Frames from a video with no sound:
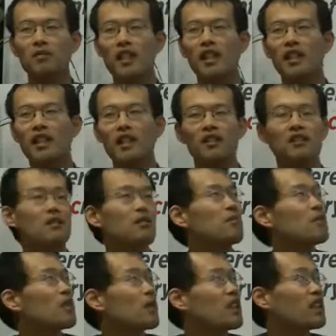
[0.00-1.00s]
breaking
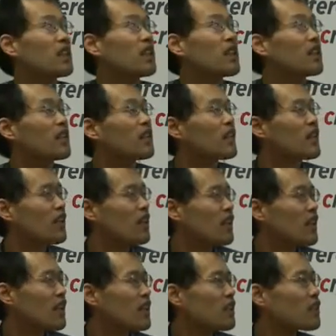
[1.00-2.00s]
property.
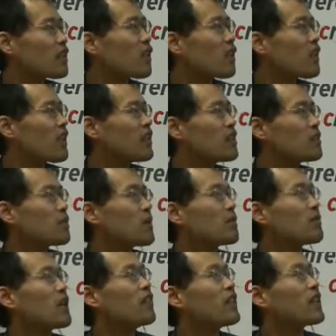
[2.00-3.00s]
So in this
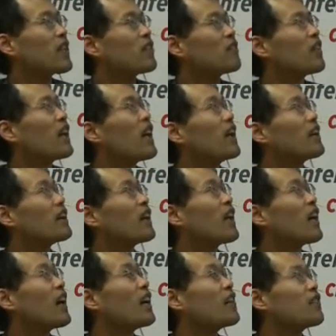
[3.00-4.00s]
paper, we can find
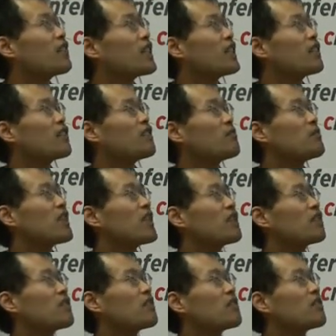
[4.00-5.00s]
a unitary
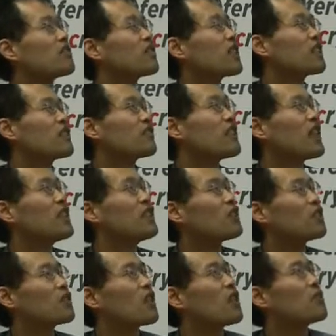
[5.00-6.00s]
equivalent
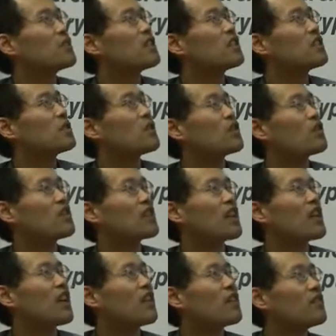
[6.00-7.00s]
classification of single mode
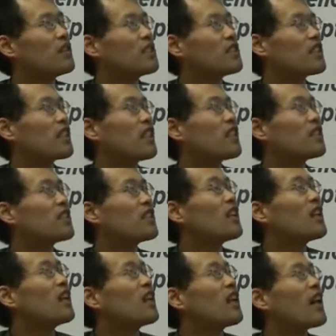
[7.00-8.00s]
channel, which is
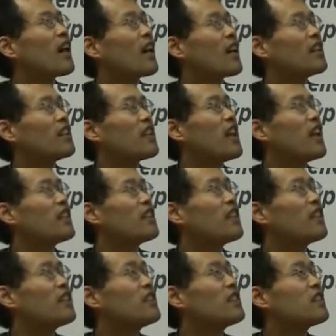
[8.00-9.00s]
in
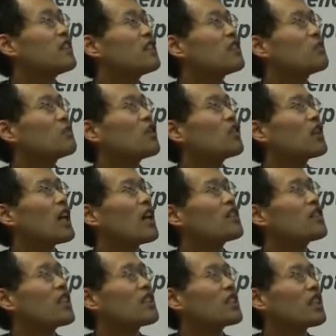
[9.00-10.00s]
any single mode
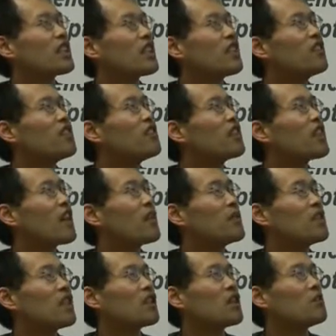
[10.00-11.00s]
Gaussian channel can
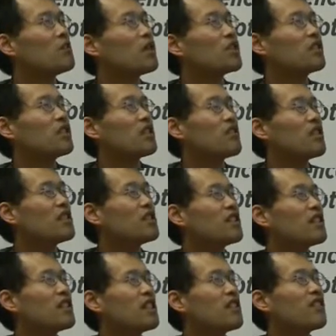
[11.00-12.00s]
be decomposed with
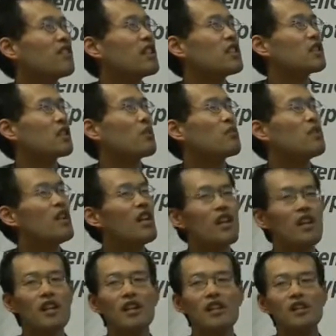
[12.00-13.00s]
the sequence of
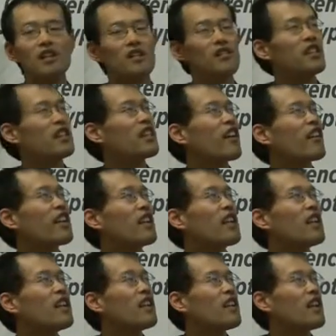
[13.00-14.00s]
unitary,